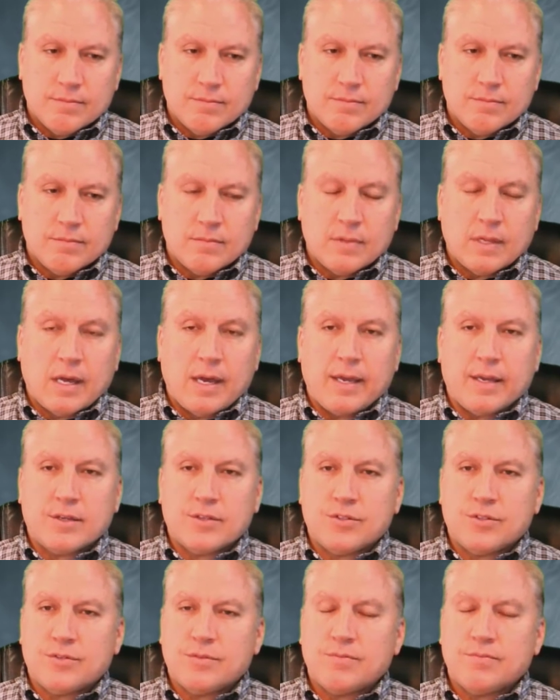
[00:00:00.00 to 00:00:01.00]

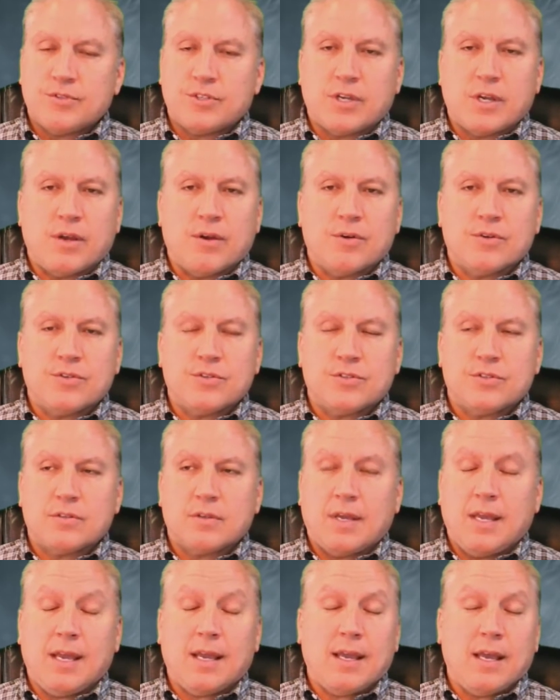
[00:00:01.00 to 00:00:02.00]
likes, shares.
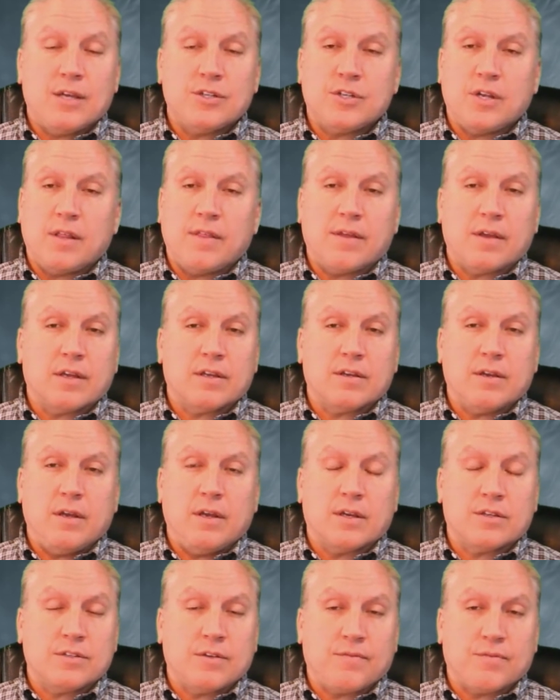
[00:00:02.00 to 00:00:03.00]
Can't cash anything
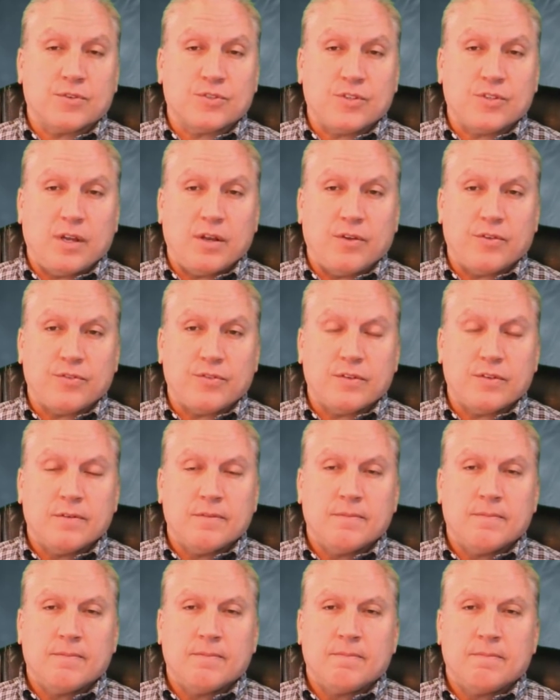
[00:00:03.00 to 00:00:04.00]
except for sales.
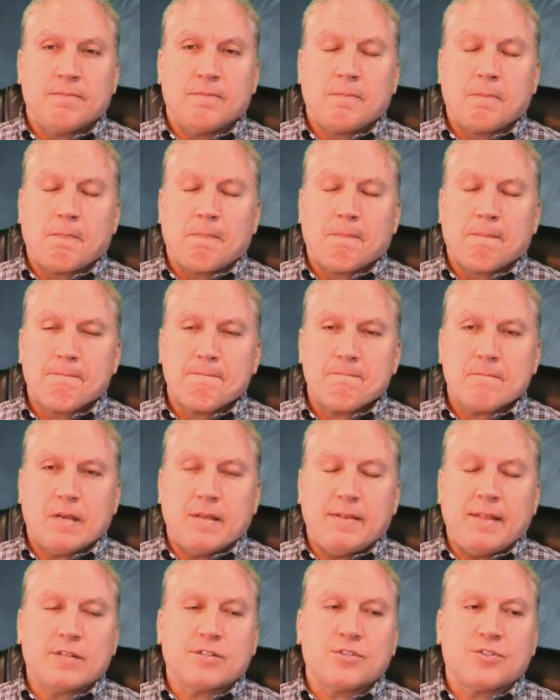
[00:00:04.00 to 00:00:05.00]

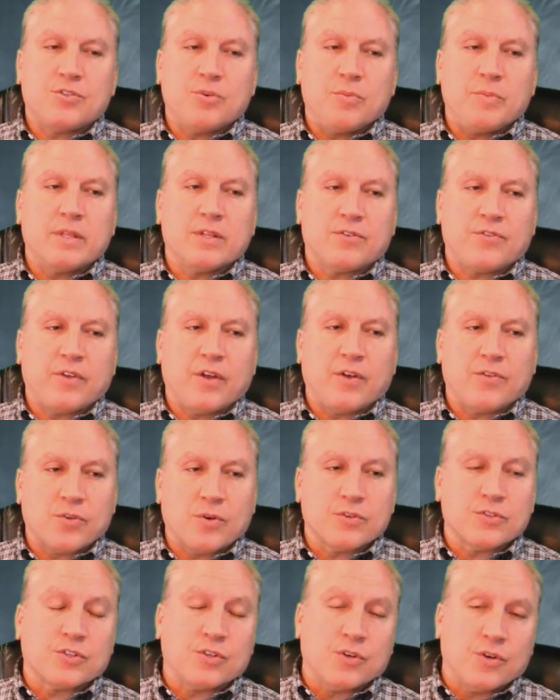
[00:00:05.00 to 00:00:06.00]
And that's assuming the sales
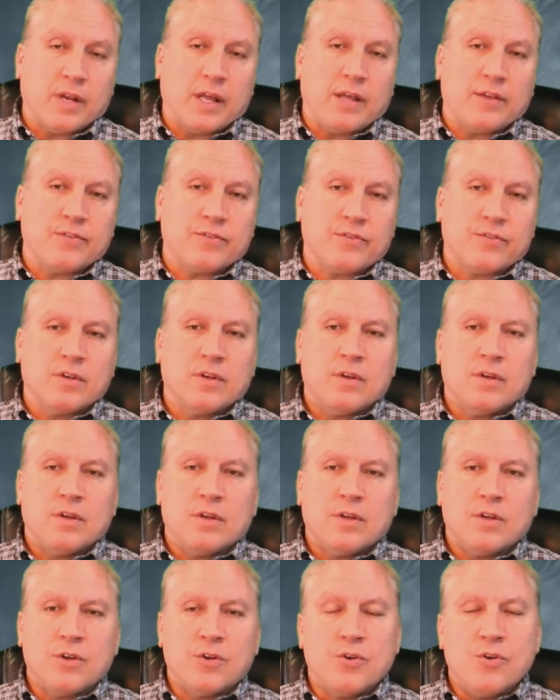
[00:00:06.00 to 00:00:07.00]
are as good as
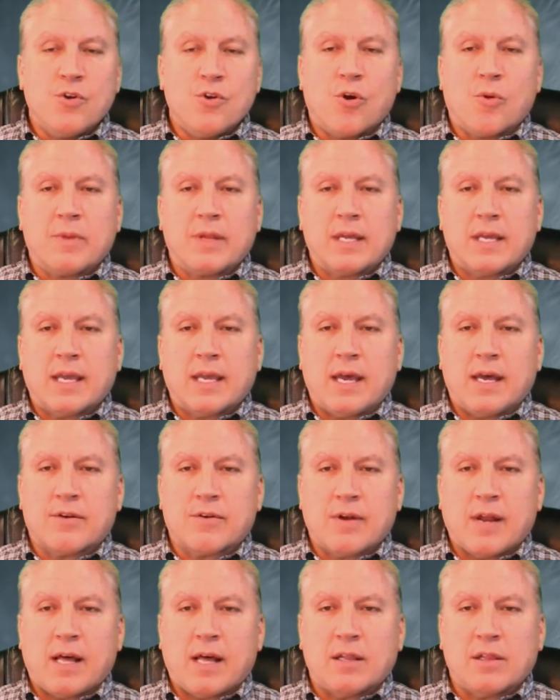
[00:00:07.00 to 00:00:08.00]
you normally get.
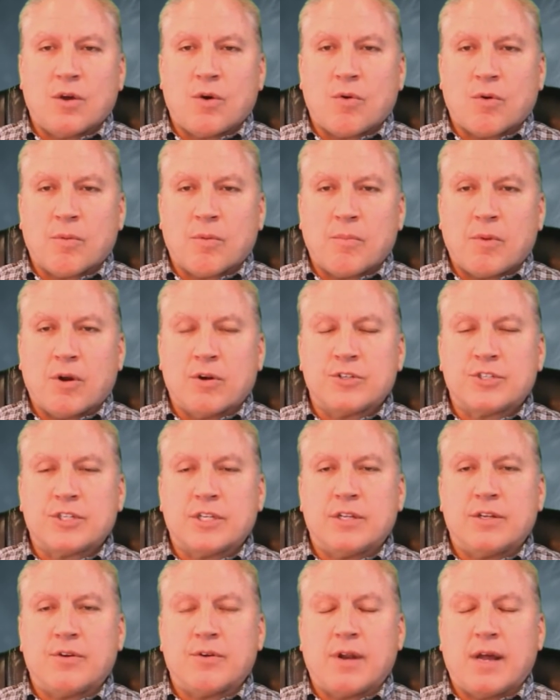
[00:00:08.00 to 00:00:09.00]
They're not lower
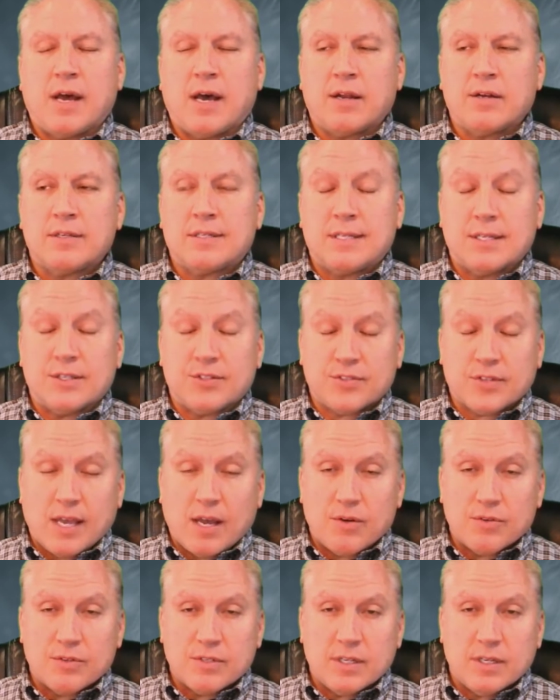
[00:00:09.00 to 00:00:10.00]
margin. They're not
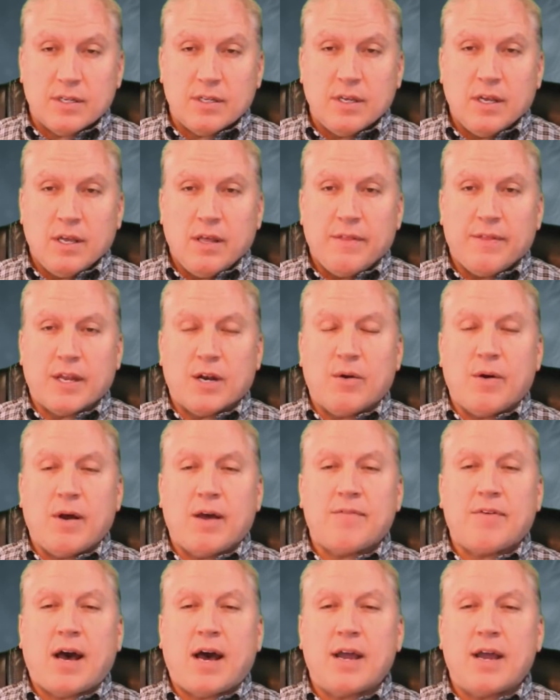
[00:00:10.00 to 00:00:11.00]
discounted. They don't
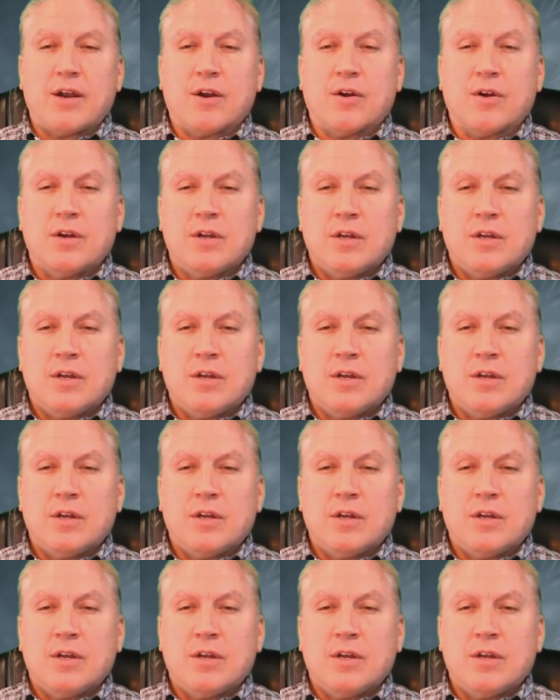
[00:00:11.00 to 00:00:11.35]
have higher